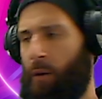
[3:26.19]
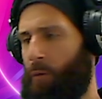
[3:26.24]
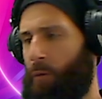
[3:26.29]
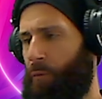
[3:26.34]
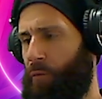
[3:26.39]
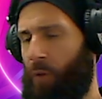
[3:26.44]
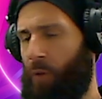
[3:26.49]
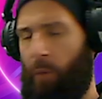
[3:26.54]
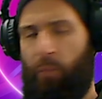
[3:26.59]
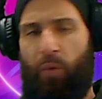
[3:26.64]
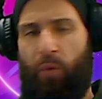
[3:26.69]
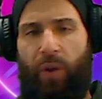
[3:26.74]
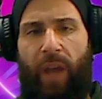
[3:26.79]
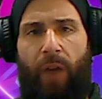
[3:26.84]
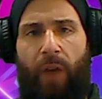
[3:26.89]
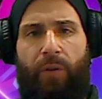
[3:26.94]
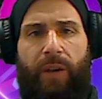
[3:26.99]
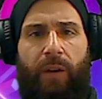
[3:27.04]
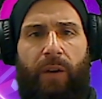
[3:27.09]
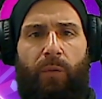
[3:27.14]
From
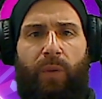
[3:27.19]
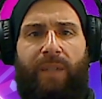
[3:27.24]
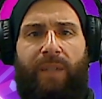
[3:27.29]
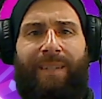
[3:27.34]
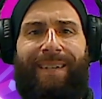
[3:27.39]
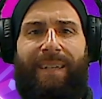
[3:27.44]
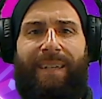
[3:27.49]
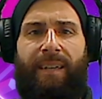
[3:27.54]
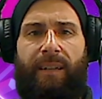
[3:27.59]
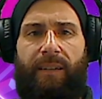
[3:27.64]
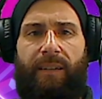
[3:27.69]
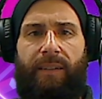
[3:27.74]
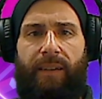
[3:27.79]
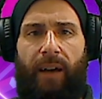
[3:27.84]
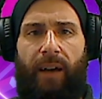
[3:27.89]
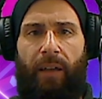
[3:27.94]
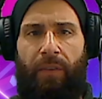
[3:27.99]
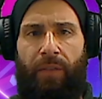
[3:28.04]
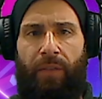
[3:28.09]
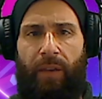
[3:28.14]
Bulgaria, we see
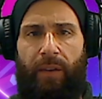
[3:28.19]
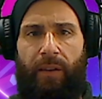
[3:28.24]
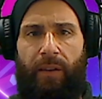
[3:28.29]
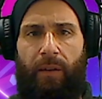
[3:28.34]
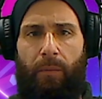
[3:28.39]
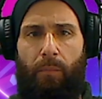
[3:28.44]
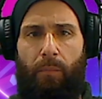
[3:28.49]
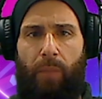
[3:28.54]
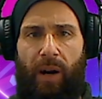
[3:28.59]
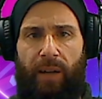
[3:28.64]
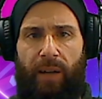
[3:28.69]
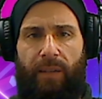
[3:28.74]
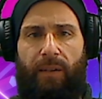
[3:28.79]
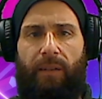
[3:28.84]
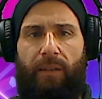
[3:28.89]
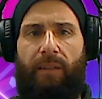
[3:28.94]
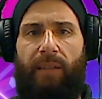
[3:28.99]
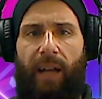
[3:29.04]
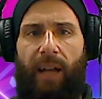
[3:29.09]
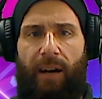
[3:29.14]
nothing but
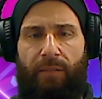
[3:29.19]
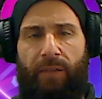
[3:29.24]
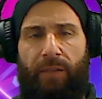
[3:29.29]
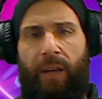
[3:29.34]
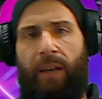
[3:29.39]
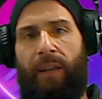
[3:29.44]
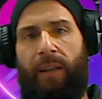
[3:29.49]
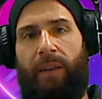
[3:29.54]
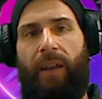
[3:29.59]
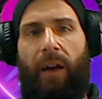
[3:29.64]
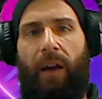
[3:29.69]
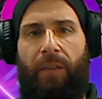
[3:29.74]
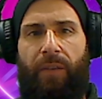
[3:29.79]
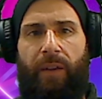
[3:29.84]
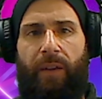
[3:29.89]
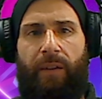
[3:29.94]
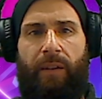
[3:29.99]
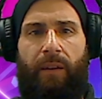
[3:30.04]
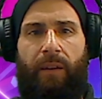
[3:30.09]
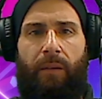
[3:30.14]
love,
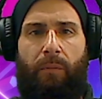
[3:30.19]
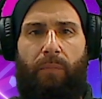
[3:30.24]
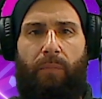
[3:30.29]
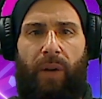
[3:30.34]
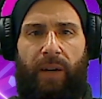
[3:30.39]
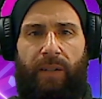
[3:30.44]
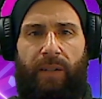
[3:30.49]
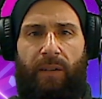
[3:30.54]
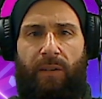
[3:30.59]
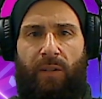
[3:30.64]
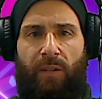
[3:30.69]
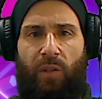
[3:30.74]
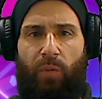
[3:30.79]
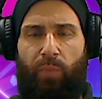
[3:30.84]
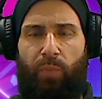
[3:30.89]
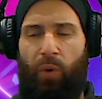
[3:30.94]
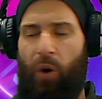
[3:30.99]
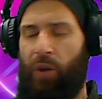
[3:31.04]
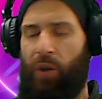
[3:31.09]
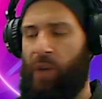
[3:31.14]
nothing but
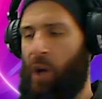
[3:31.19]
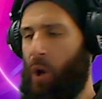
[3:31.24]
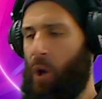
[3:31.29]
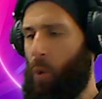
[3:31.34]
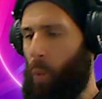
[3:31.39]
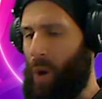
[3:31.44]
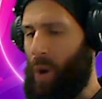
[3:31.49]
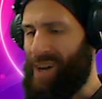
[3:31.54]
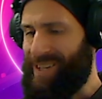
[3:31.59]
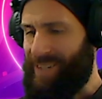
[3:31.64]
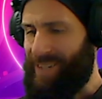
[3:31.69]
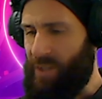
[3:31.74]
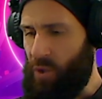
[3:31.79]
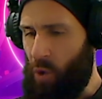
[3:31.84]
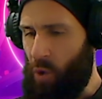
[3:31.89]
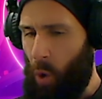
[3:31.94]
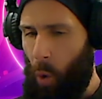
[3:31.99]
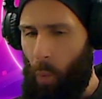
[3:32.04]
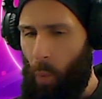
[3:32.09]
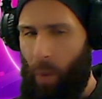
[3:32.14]
support. Why is
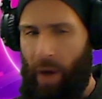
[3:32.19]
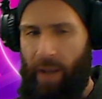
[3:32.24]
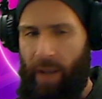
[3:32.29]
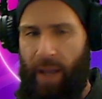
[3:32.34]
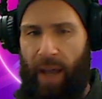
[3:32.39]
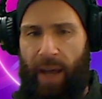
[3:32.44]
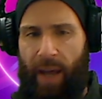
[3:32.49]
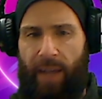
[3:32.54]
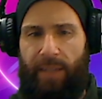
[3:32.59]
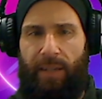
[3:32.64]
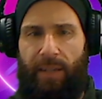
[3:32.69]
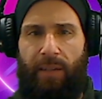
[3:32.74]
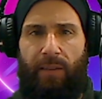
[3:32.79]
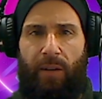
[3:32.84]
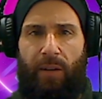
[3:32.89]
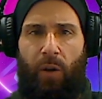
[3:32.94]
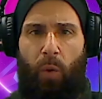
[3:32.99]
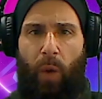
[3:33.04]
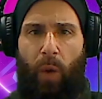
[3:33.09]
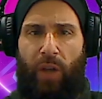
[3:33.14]
nobody asking
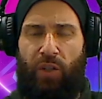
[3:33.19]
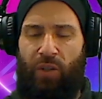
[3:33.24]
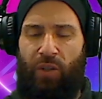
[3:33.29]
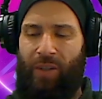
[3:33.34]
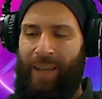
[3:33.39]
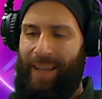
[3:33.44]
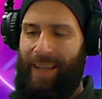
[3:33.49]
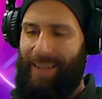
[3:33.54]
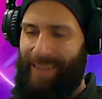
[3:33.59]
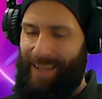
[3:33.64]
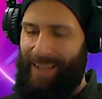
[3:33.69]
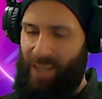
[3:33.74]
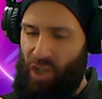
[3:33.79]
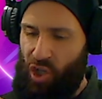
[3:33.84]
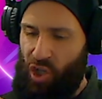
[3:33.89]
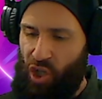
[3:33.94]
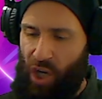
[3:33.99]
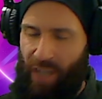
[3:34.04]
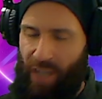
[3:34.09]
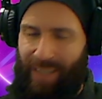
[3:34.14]
the question
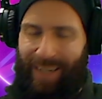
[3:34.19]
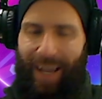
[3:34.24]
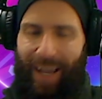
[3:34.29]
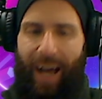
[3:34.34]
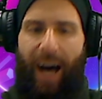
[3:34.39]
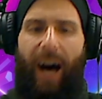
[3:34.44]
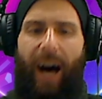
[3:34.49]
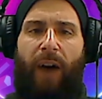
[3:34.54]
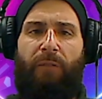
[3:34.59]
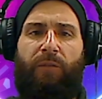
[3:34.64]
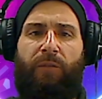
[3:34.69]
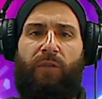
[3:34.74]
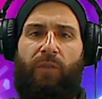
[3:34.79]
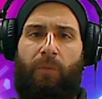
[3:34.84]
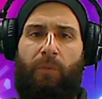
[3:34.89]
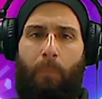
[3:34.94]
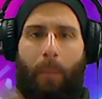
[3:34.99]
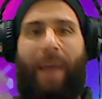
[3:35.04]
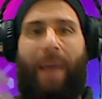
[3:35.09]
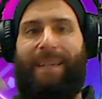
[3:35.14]
that just
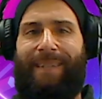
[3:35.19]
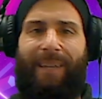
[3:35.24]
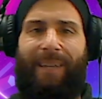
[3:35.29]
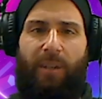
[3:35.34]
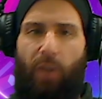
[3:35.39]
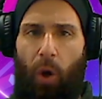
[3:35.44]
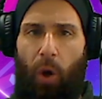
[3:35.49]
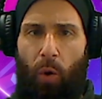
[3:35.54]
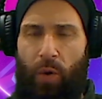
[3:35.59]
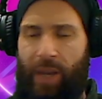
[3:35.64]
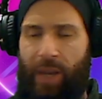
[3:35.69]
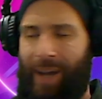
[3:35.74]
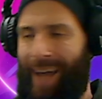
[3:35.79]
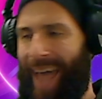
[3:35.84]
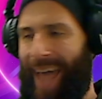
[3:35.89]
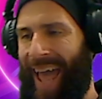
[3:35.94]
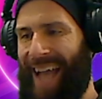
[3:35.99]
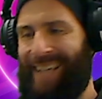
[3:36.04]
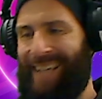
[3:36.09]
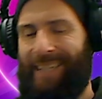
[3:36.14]
after
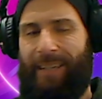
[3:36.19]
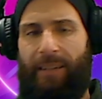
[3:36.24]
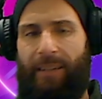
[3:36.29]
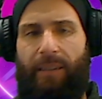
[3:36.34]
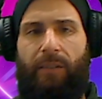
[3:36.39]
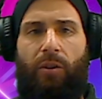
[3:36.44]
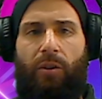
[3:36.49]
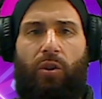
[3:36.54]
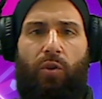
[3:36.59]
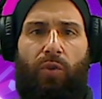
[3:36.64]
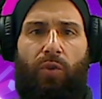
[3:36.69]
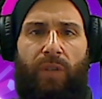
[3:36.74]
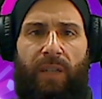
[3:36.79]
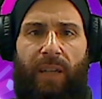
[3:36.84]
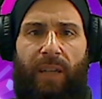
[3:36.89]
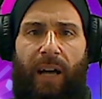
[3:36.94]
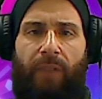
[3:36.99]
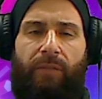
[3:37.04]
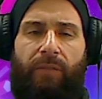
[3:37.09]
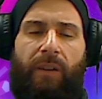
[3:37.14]
Macedonia exited
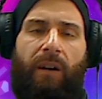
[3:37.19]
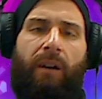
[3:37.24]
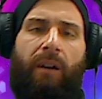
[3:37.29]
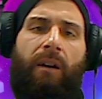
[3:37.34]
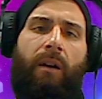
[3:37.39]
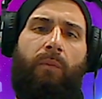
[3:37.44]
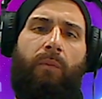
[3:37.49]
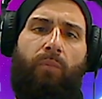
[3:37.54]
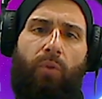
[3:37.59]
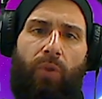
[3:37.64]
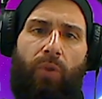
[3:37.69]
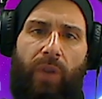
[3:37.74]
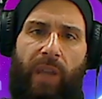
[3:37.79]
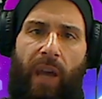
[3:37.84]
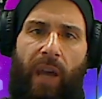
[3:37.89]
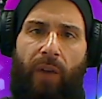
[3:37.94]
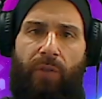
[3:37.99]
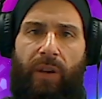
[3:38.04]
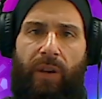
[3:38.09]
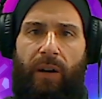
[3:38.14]
Yugoslavia,
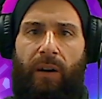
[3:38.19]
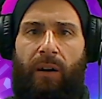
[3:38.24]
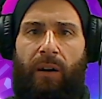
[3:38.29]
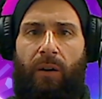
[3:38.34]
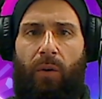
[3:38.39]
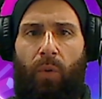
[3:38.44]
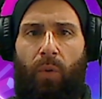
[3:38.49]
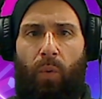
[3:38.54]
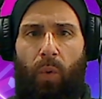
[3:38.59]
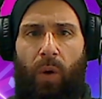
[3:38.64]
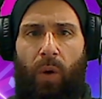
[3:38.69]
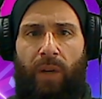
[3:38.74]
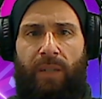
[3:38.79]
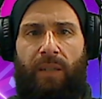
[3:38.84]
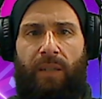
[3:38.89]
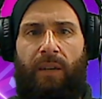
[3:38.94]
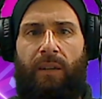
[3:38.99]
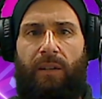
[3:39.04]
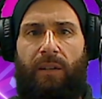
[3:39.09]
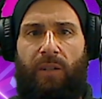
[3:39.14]
Bulgaria
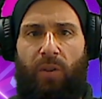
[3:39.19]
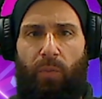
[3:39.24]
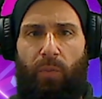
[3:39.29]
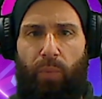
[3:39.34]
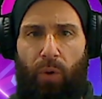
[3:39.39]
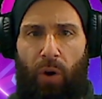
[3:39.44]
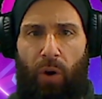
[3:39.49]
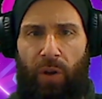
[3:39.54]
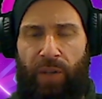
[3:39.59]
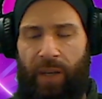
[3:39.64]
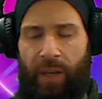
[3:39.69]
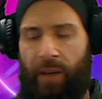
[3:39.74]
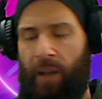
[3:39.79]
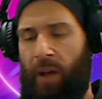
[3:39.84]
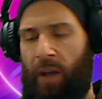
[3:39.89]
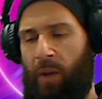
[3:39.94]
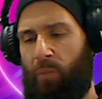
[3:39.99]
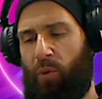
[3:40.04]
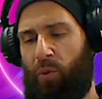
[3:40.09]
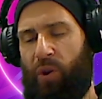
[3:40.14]
was supporting?
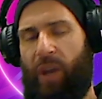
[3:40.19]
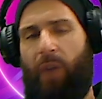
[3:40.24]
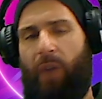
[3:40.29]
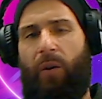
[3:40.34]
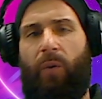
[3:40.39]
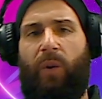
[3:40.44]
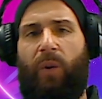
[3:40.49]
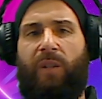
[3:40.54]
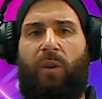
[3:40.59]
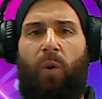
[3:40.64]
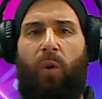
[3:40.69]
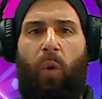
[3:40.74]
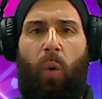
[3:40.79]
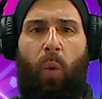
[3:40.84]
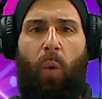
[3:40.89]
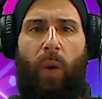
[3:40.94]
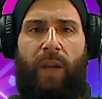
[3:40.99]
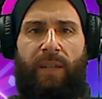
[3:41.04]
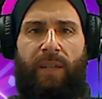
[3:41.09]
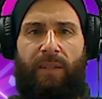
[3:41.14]
Bulgaria was
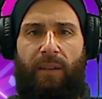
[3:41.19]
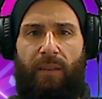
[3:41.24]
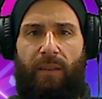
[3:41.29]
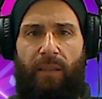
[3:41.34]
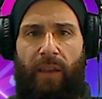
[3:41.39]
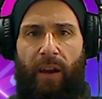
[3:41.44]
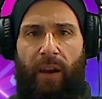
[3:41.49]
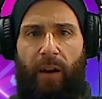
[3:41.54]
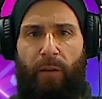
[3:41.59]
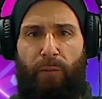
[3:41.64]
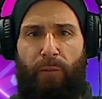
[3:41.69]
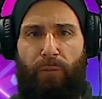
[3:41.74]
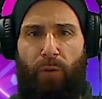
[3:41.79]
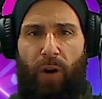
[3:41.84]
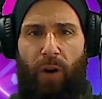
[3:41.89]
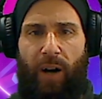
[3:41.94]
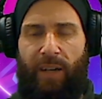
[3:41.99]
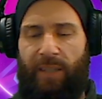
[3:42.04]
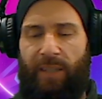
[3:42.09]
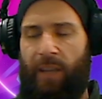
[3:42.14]
always there
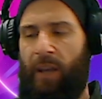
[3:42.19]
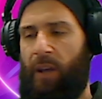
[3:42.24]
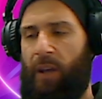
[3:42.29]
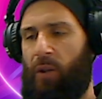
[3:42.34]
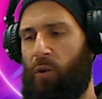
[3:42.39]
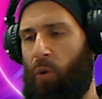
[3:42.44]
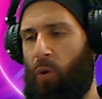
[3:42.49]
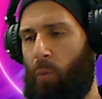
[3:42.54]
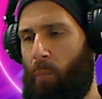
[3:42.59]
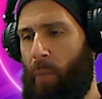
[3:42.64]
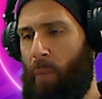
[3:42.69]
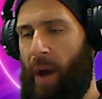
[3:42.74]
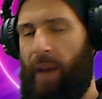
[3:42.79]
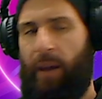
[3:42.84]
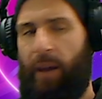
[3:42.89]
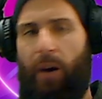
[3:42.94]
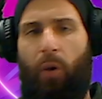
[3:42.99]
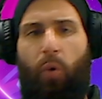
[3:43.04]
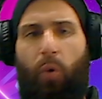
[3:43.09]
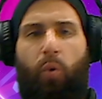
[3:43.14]
for us. No
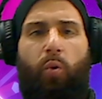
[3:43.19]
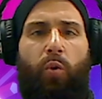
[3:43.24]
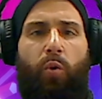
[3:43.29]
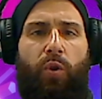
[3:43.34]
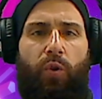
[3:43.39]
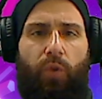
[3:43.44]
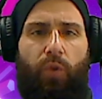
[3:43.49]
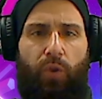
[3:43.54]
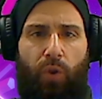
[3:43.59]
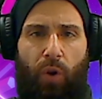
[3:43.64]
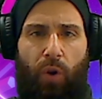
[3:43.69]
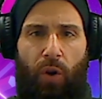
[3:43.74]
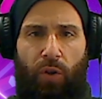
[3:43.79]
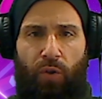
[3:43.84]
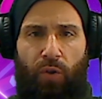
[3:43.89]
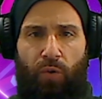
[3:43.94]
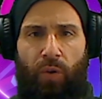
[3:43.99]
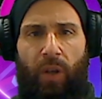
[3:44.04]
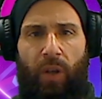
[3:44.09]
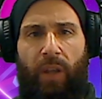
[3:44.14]
matter who you
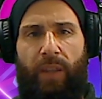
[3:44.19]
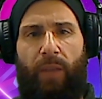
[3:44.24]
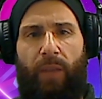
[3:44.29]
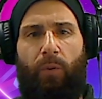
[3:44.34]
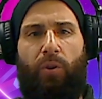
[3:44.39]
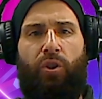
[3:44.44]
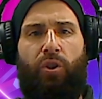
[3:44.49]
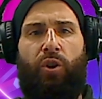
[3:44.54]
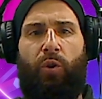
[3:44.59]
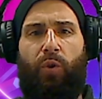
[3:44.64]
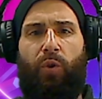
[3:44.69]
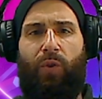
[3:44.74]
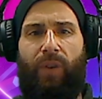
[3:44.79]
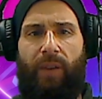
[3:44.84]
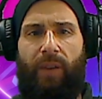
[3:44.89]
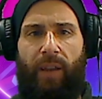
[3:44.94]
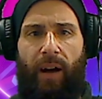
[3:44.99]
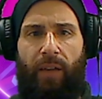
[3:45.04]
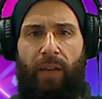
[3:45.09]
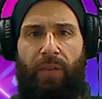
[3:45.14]
talk to, they will show you
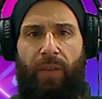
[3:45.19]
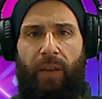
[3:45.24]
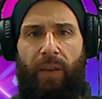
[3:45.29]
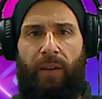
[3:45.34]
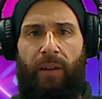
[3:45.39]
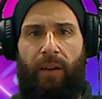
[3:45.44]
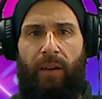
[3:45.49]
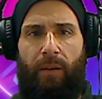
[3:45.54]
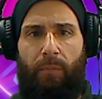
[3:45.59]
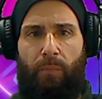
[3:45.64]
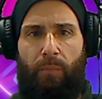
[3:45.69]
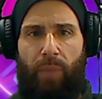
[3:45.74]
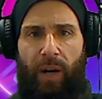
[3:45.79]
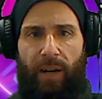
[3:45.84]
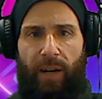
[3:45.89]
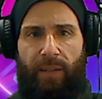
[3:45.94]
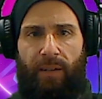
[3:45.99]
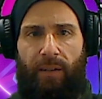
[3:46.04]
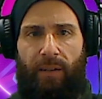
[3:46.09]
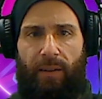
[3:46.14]
nothing
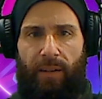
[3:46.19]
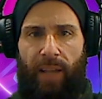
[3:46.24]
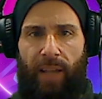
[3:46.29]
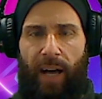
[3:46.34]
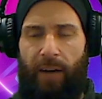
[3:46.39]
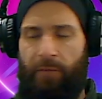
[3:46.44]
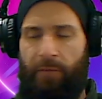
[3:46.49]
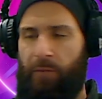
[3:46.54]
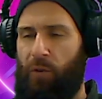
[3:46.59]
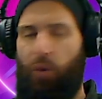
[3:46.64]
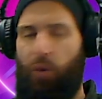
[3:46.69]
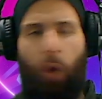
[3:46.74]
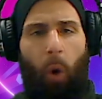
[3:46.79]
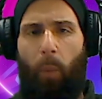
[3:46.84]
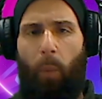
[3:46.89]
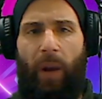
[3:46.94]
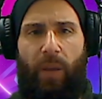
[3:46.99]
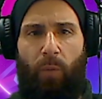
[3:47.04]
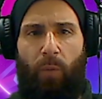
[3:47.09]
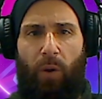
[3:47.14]
but love.
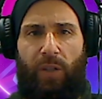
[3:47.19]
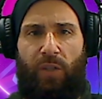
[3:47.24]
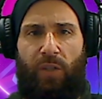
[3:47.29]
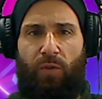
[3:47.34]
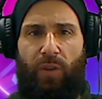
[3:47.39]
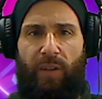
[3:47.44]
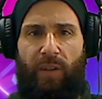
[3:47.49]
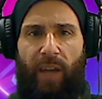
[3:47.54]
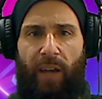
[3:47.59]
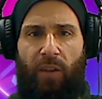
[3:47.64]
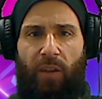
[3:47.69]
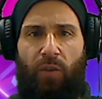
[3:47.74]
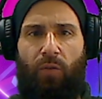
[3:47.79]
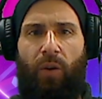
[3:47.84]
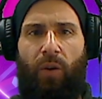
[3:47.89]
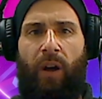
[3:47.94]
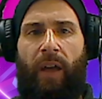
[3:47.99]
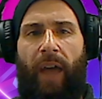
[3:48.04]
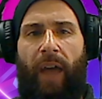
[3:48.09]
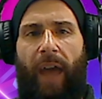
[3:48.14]
Nobody wants to attack
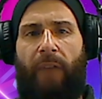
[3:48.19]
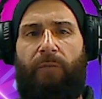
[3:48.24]
you.